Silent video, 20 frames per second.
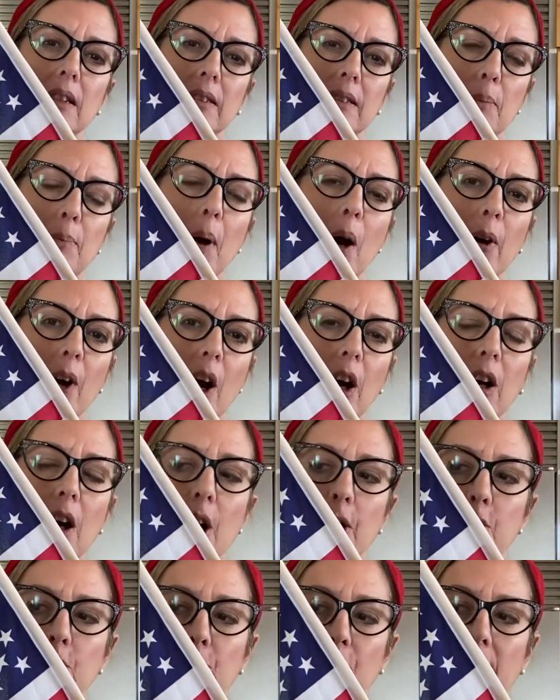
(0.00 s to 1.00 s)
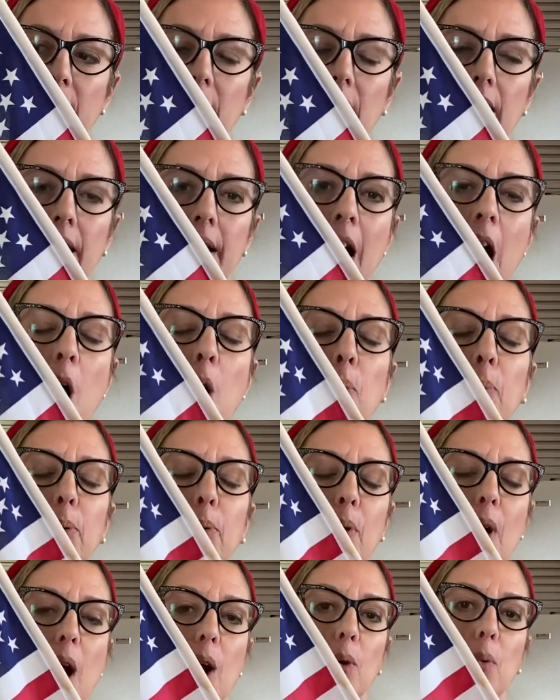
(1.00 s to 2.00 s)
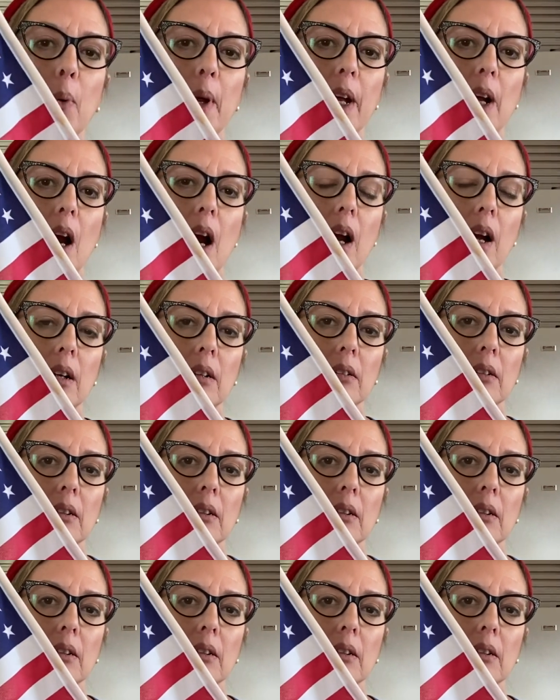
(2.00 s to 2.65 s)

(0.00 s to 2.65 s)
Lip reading: us about our country and how proud we are